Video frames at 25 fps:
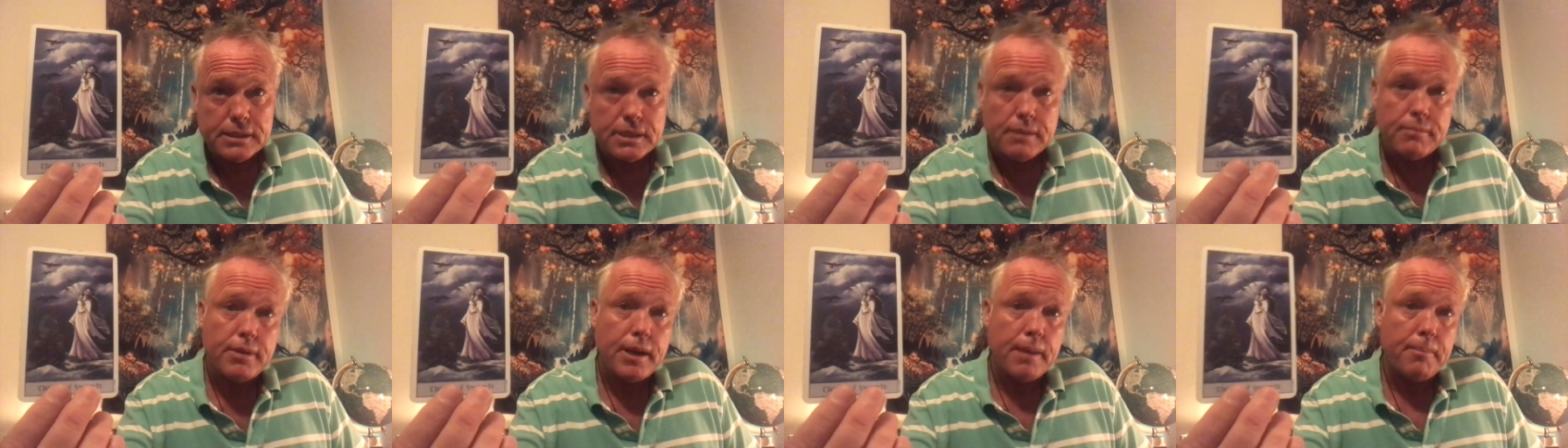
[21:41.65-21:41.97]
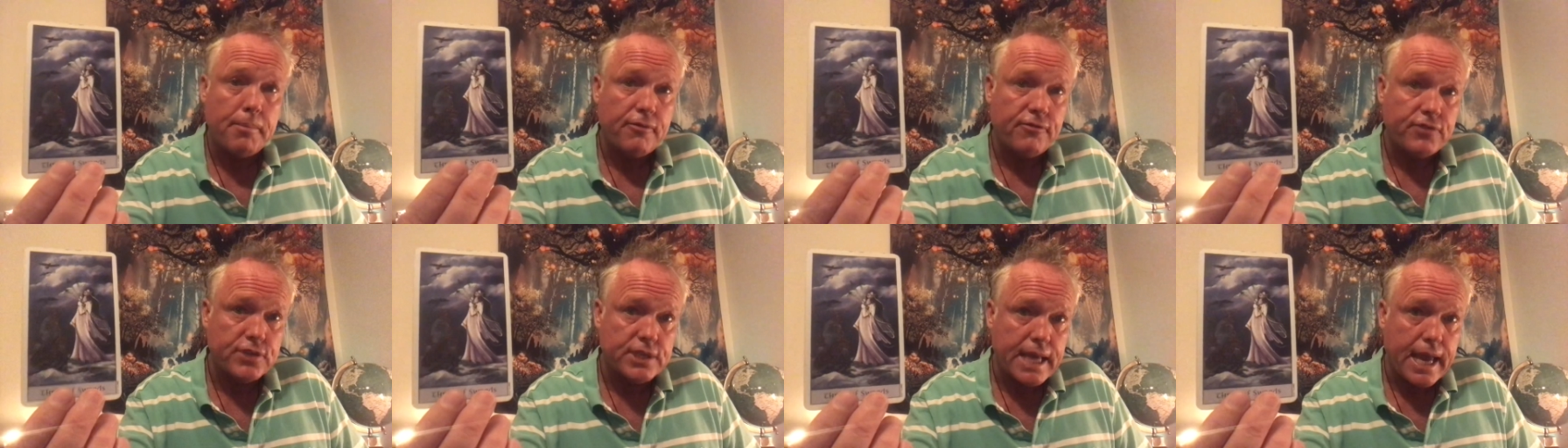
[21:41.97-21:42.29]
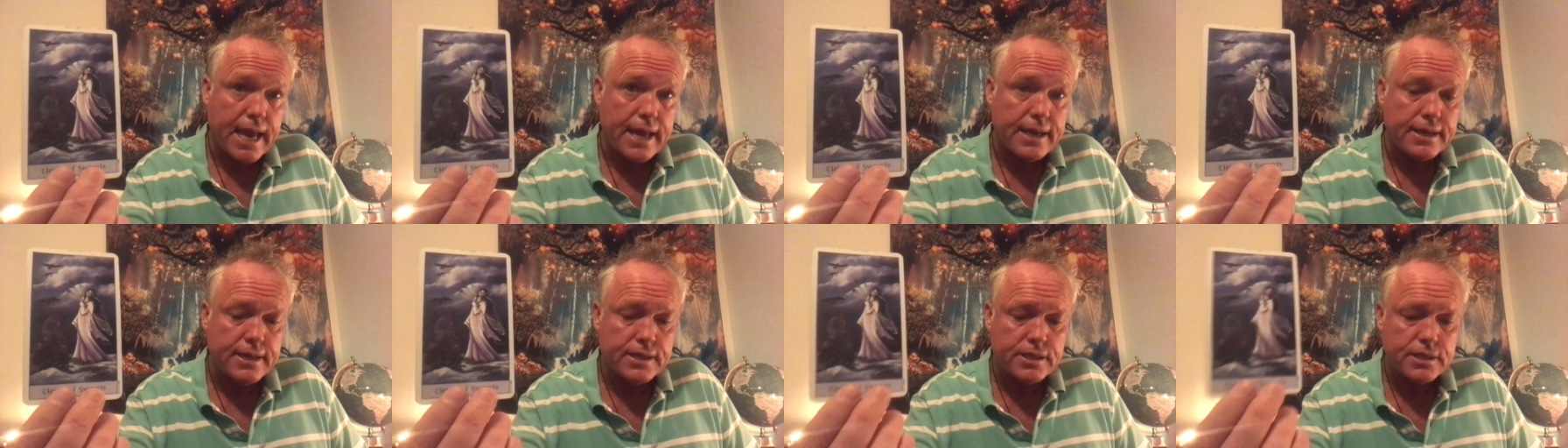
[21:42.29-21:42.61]
Some type of
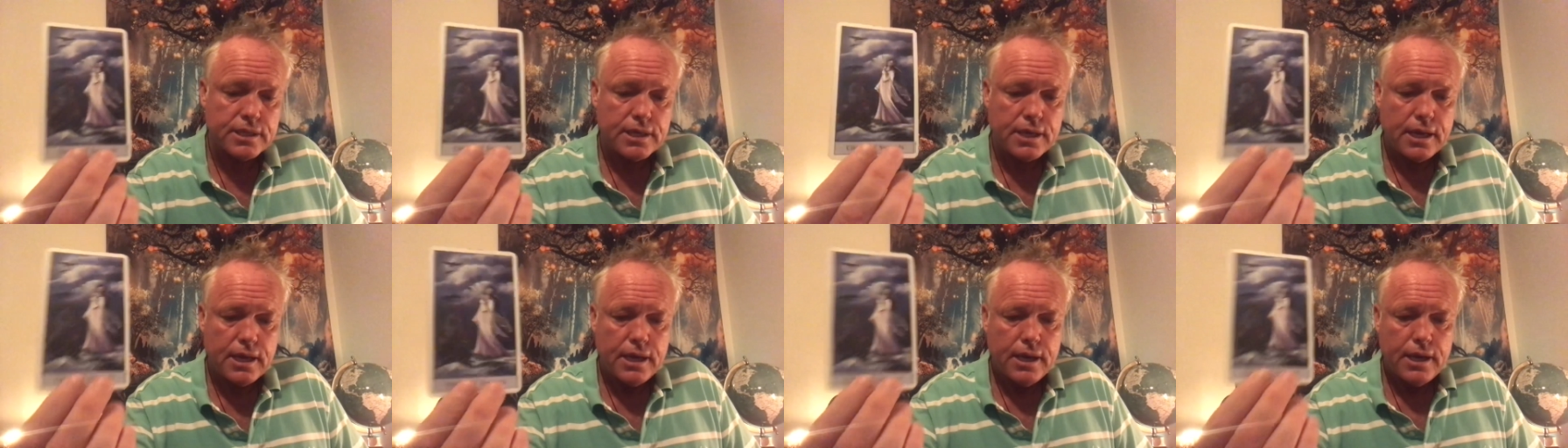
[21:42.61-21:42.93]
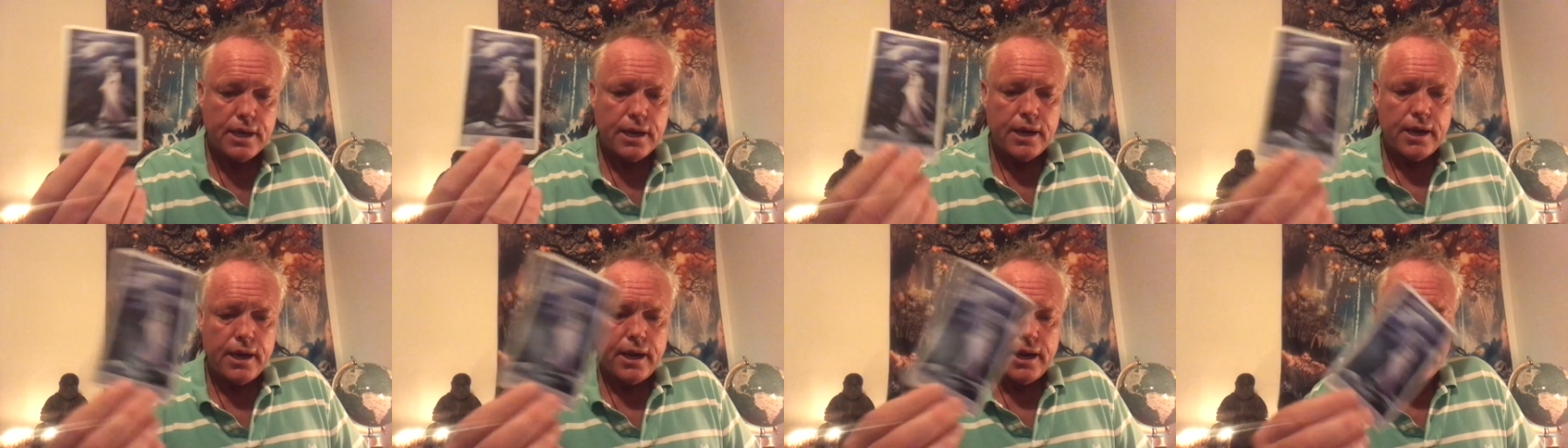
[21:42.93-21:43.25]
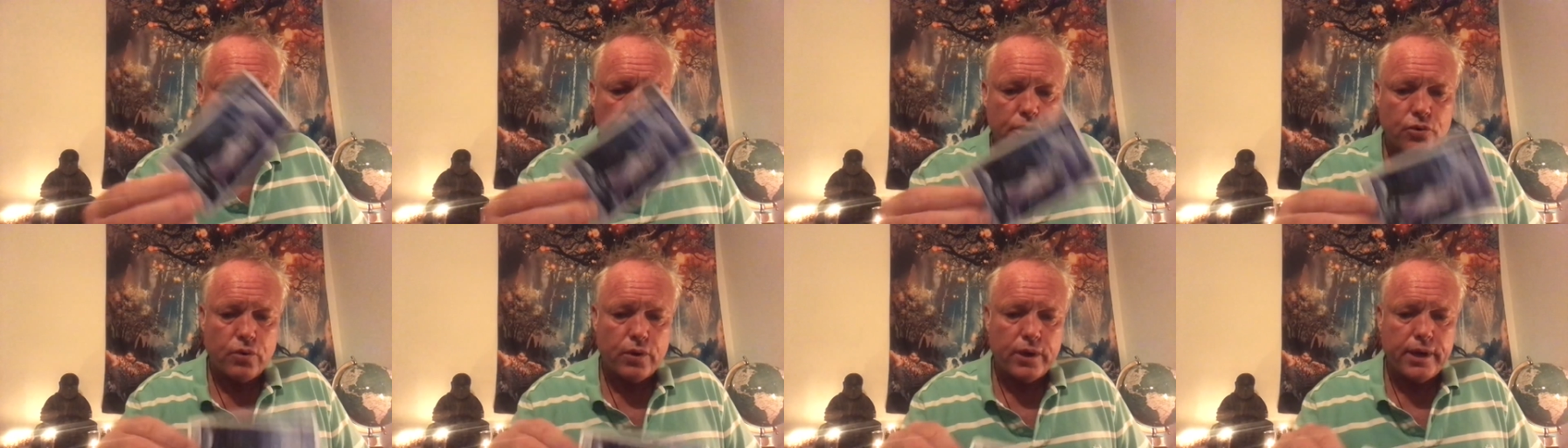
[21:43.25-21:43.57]
sadness
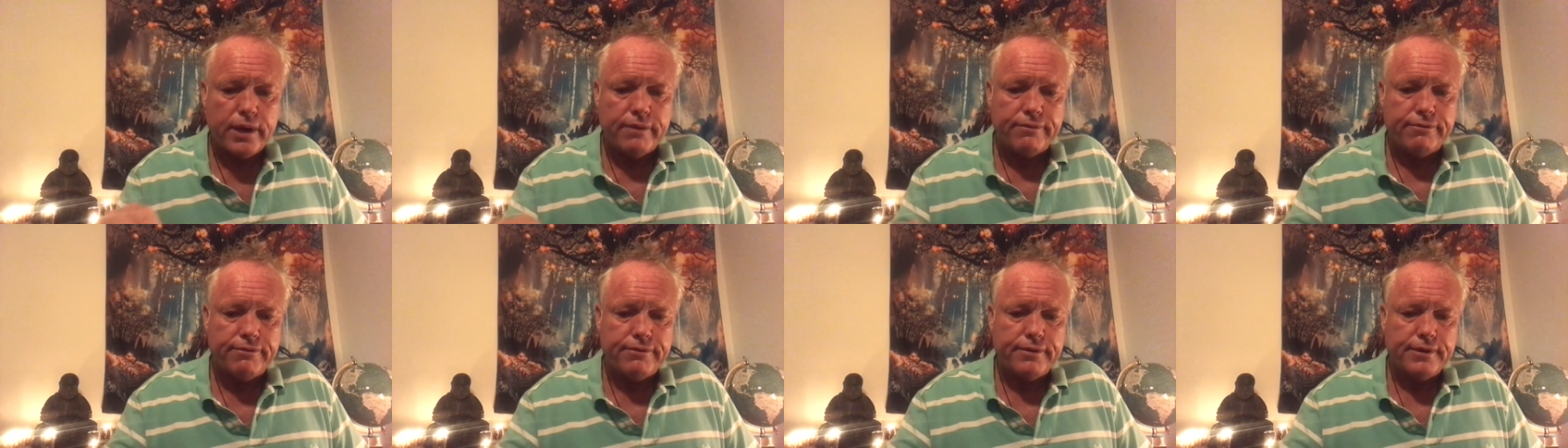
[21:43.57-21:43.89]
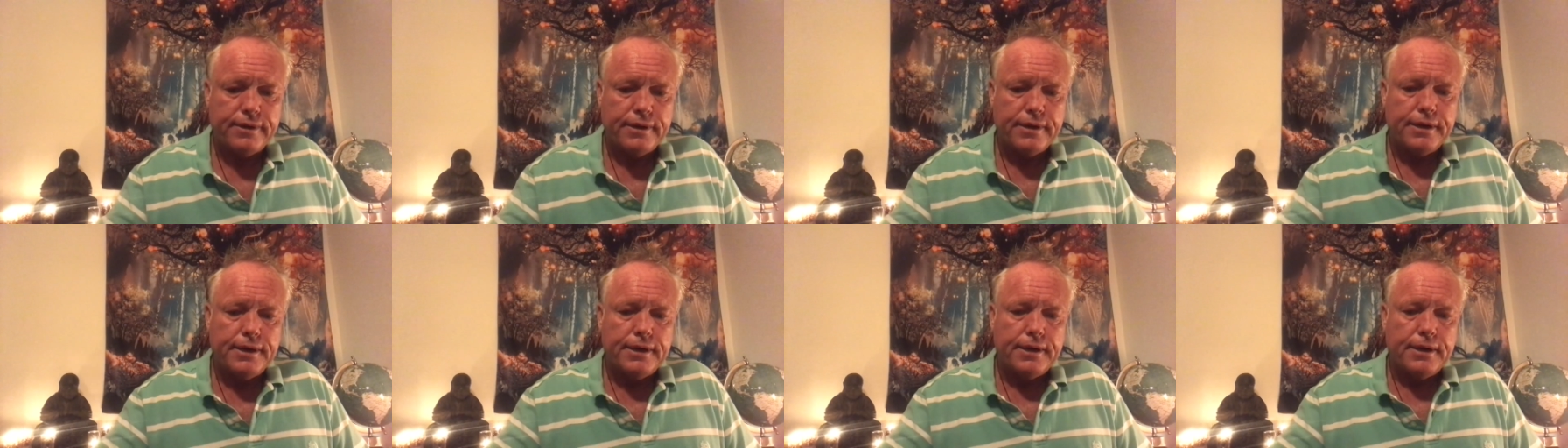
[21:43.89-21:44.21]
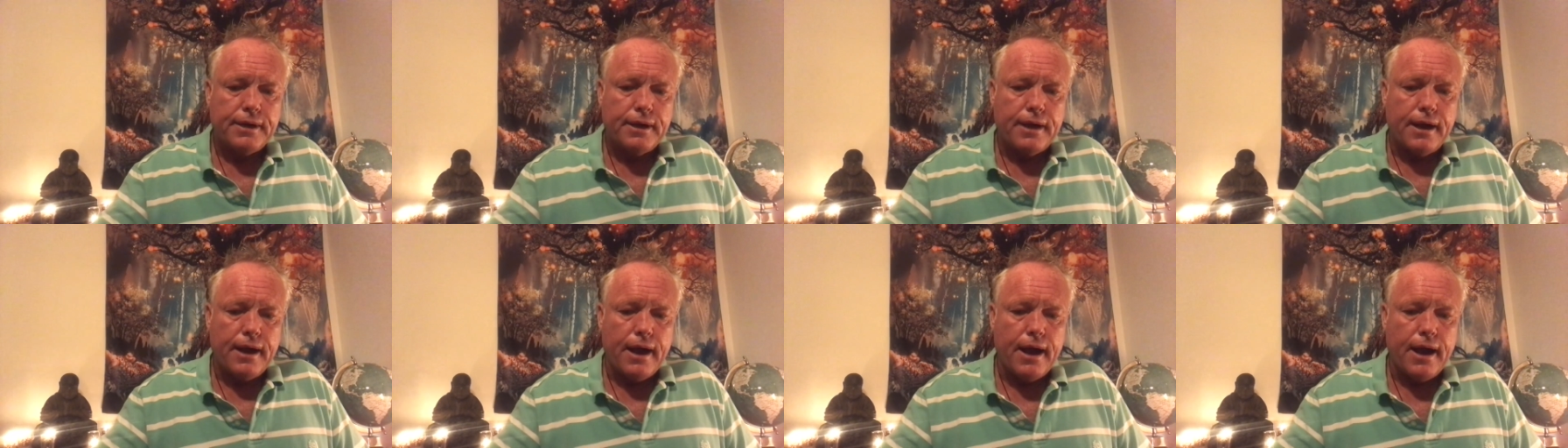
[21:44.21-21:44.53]
and grief.
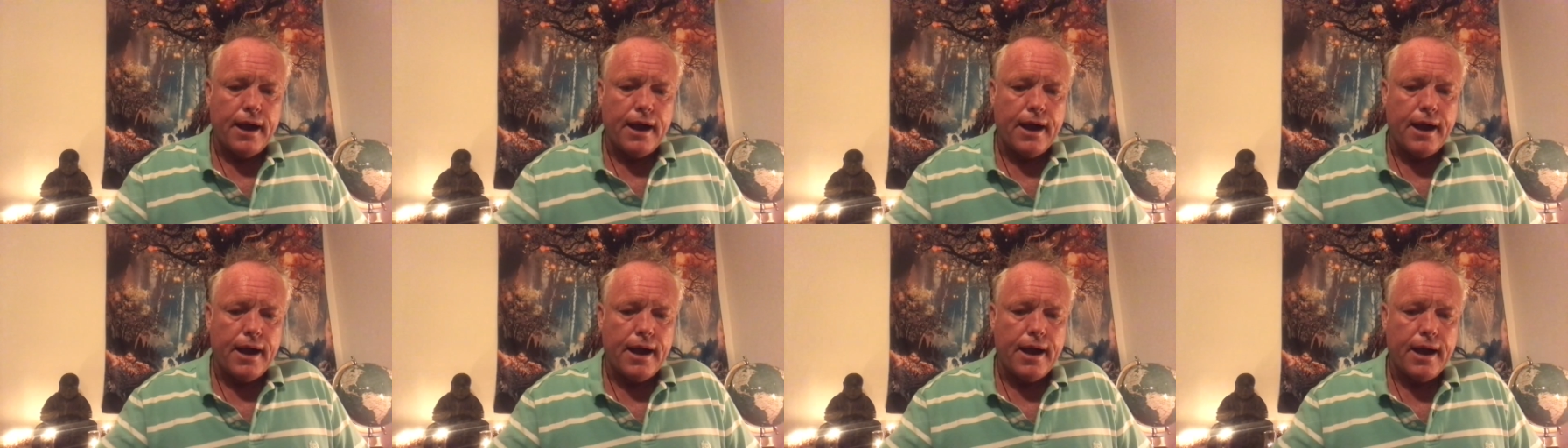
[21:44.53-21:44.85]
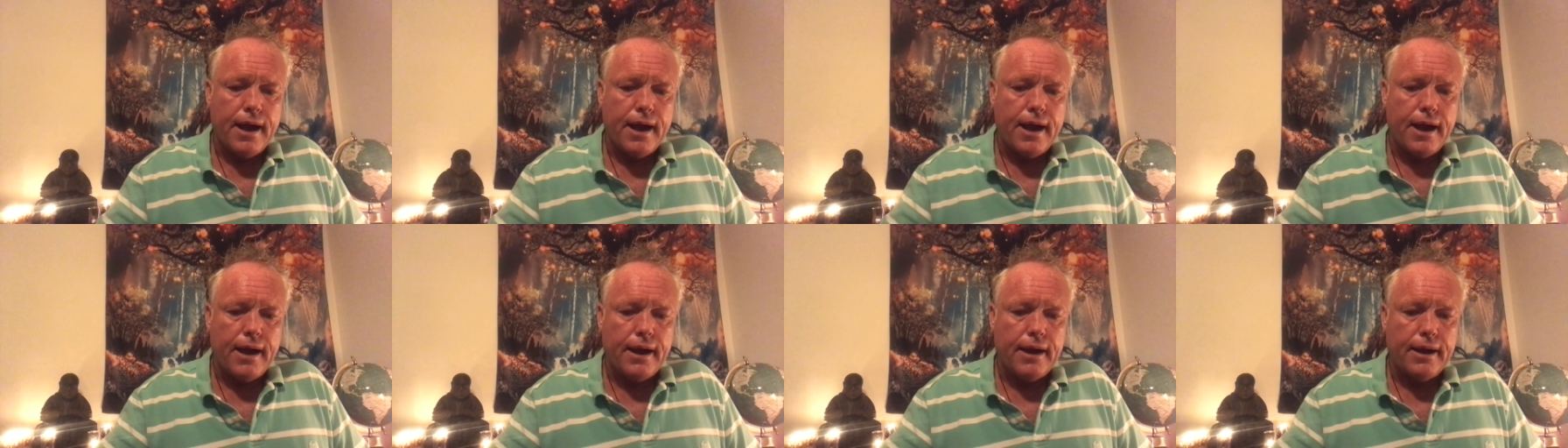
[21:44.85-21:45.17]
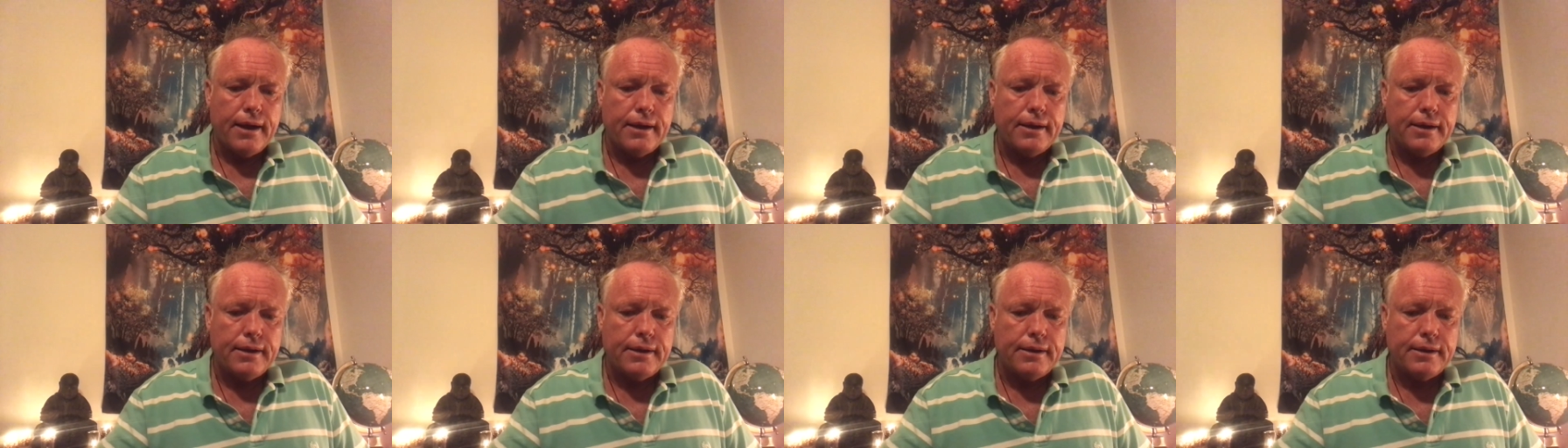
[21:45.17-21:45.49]
Uh,